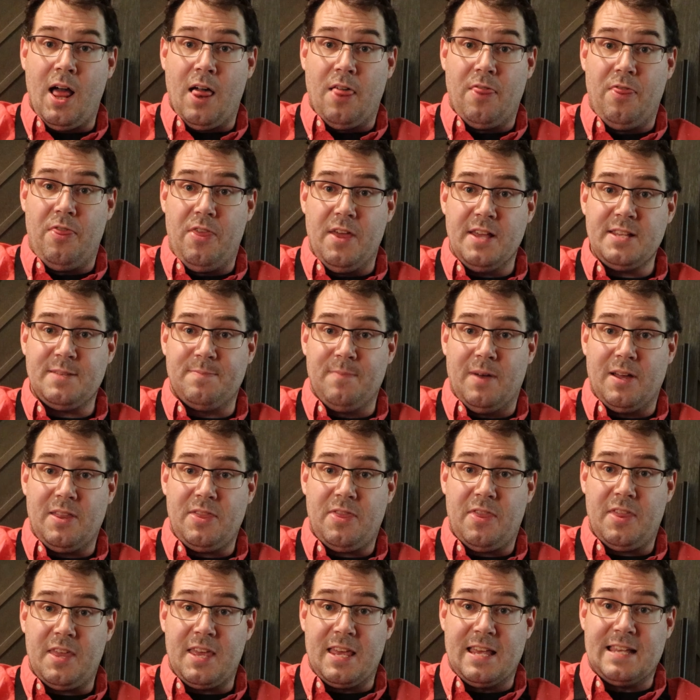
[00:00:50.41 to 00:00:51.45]
This
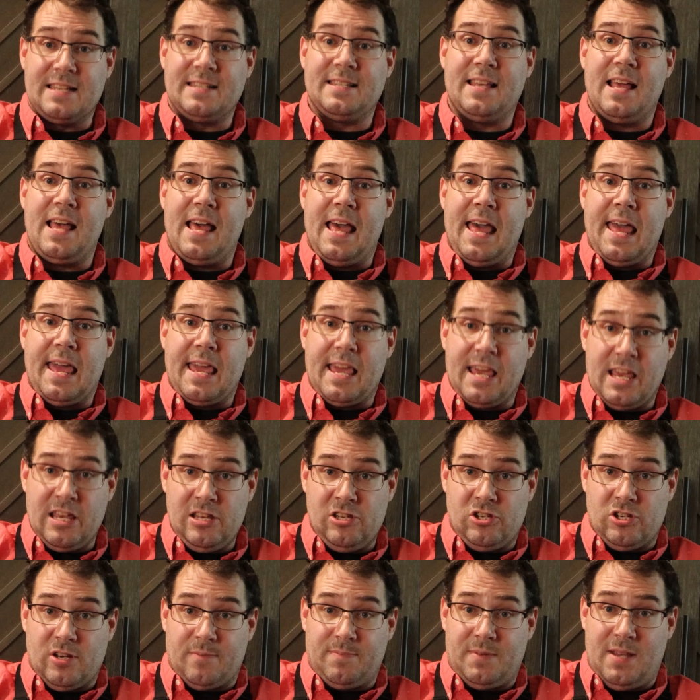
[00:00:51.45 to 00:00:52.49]
month is
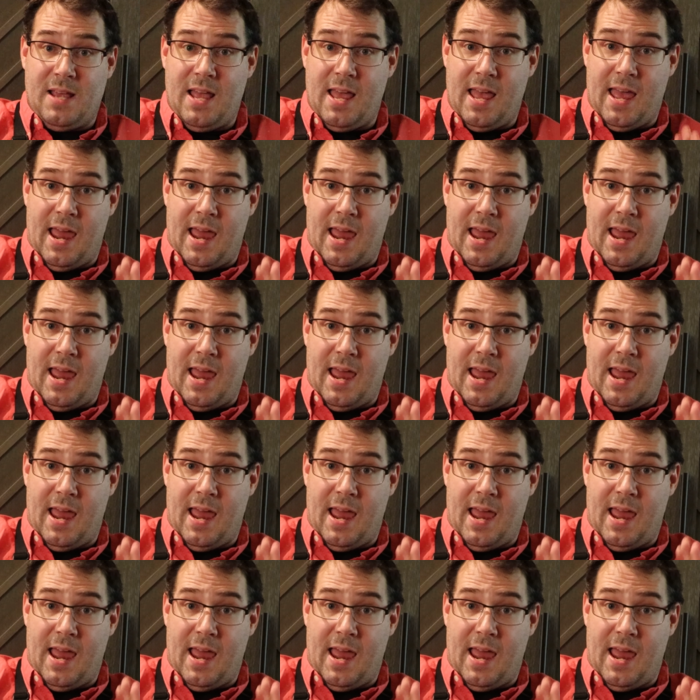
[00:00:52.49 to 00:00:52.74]
Egypt,